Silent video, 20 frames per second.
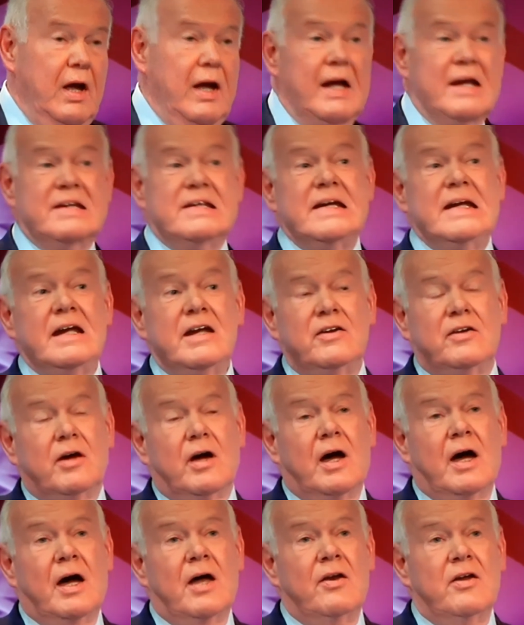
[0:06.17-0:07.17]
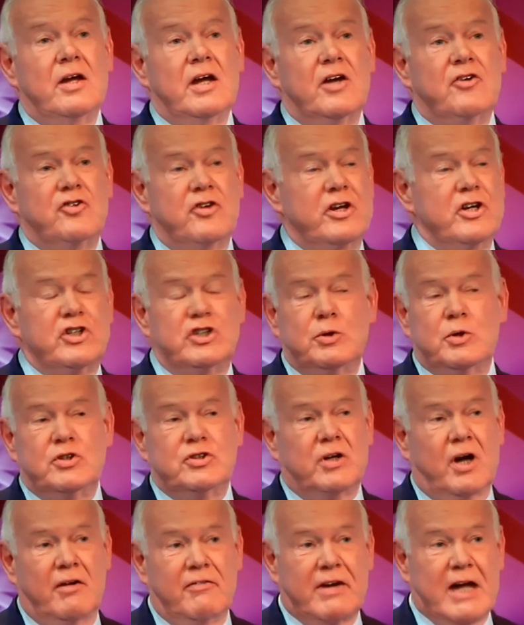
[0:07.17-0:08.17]
Indeed, and it is an issue
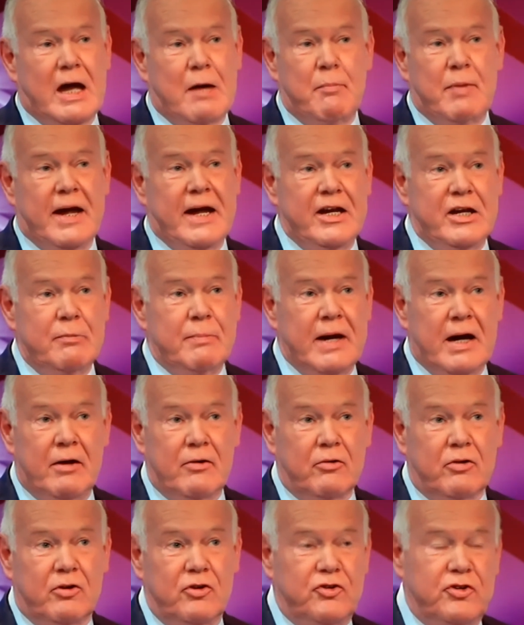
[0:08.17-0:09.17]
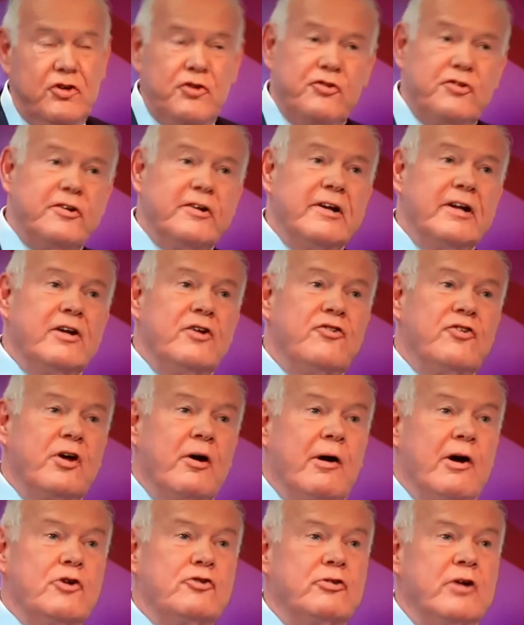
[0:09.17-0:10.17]
which I've campaigned about consistently. So
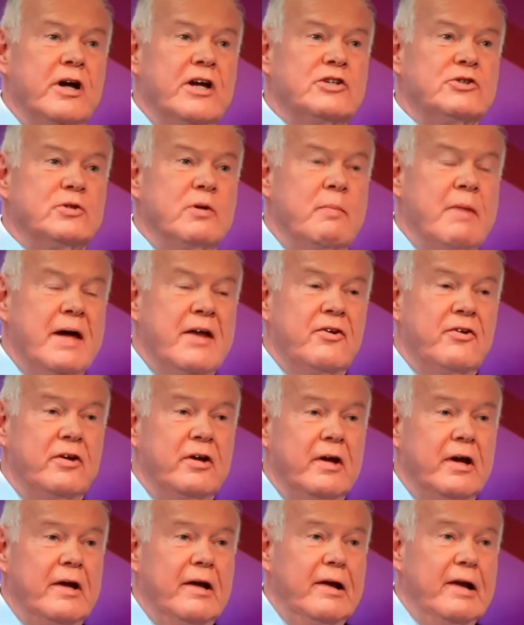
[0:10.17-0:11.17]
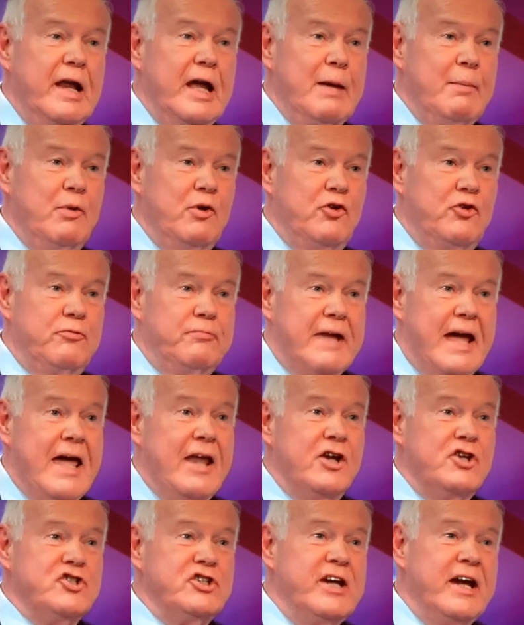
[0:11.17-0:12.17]
I tried to amend Labour's
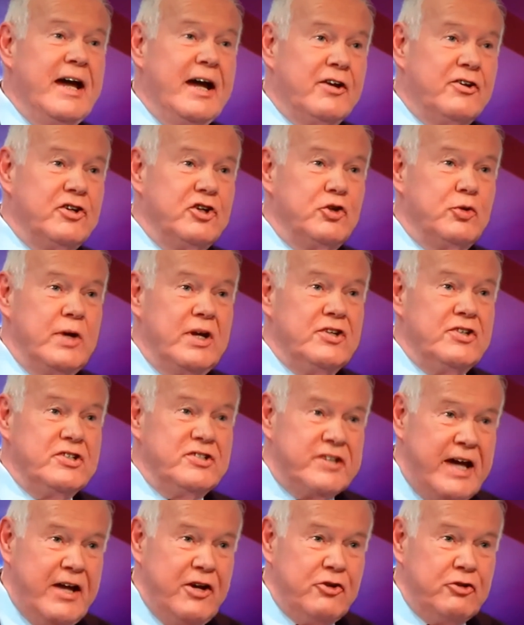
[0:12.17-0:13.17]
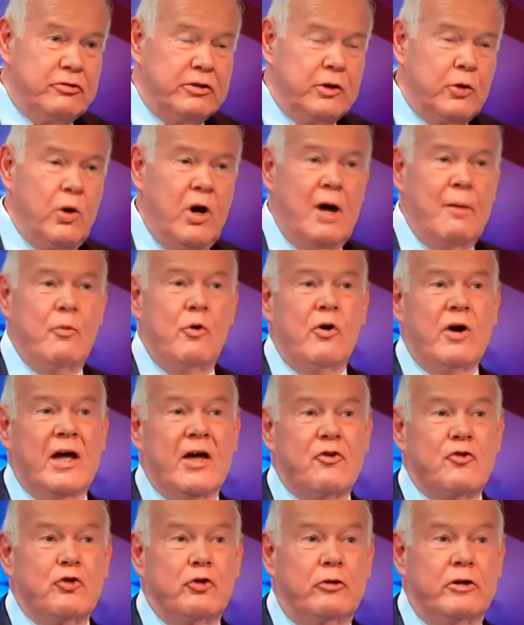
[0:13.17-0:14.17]
Energy Act in 2010 to require more
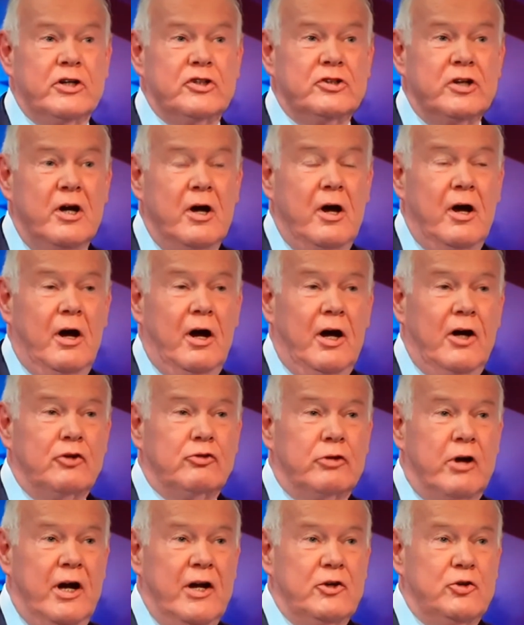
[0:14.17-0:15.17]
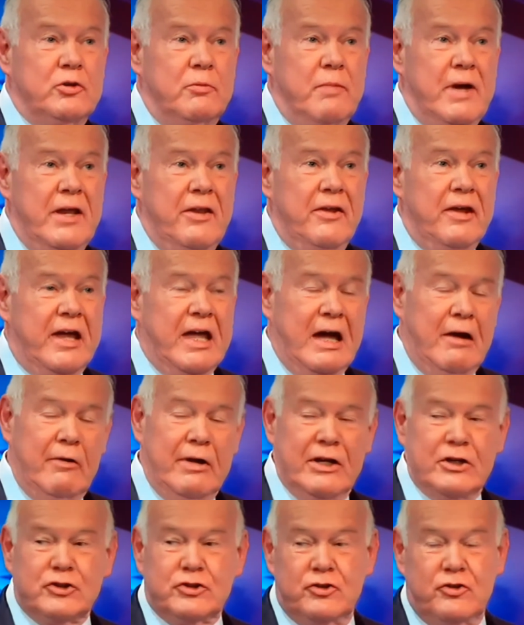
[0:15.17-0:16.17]
gas storage. I tried to amend the
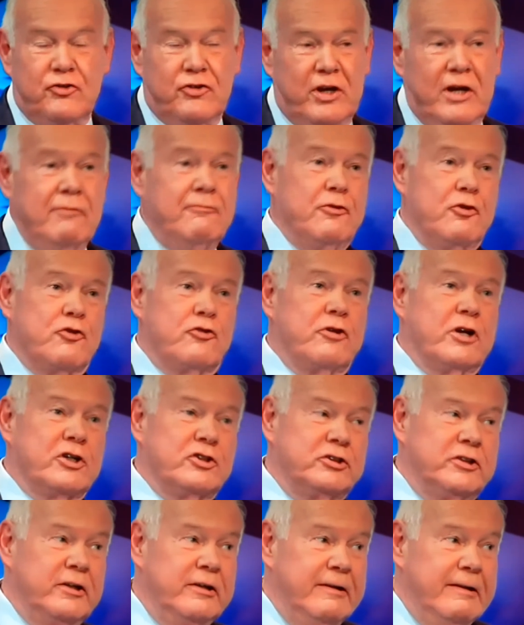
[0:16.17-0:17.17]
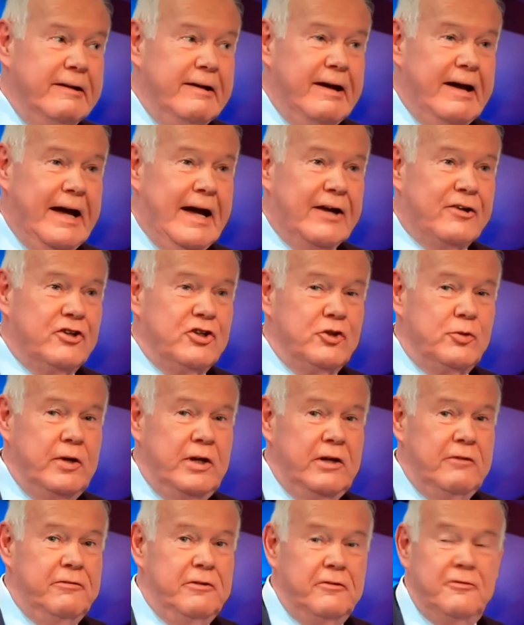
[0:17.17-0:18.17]
Coalition's Infrastructure Act in
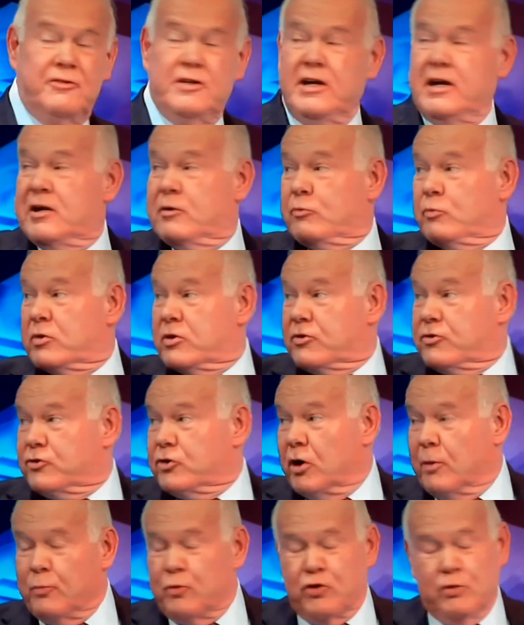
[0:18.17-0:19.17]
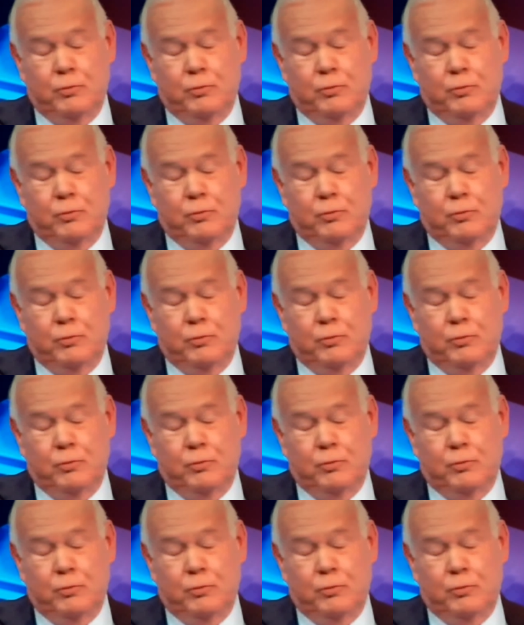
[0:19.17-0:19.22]
2015, with Tom